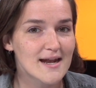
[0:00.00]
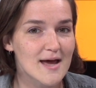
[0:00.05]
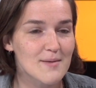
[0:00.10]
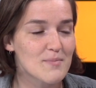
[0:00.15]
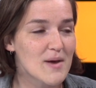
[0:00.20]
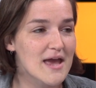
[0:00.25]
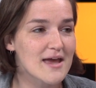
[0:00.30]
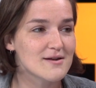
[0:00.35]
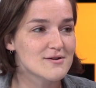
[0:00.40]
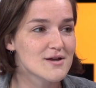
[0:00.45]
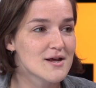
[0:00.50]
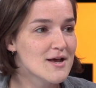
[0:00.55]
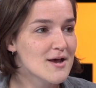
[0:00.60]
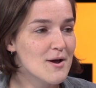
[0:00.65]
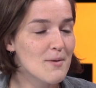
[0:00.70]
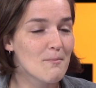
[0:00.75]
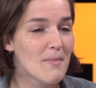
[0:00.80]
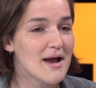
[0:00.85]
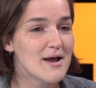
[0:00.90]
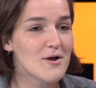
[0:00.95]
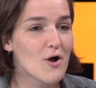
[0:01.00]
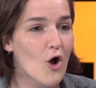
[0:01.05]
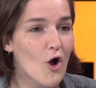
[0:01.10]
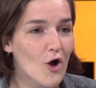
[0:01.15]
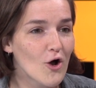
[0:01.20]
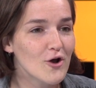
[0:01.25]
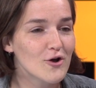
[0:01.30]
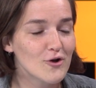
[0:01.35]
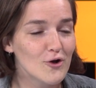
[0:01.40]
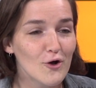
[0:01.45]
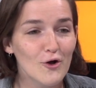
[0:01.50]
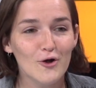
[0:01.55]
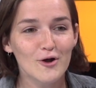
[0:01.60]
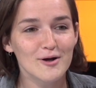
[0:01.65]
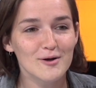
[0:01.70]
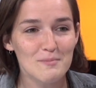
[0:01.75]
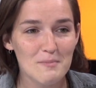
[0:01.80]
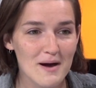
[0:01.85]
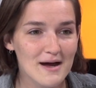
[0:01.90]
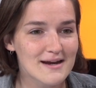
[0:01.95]
I paid my
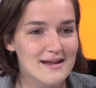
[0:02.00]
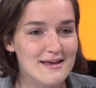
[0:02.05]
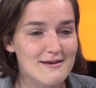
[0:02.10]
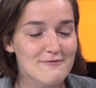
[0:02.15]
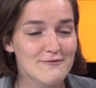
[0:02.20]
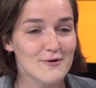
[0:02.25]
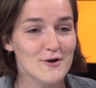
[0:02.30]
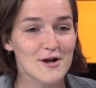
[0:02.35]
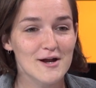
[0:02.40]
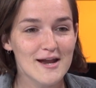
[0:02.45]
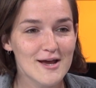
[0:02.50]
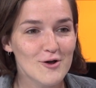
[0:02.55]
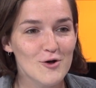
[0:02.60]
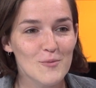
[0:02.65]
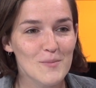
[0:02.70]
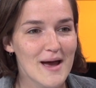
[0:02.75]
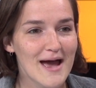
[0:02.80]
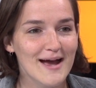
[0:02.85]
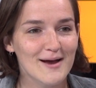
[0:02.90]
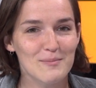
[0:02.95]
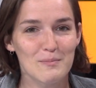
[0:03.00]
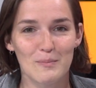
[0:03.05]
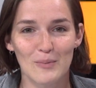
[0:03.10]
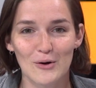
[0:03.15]
hard-earned money for a Nickelback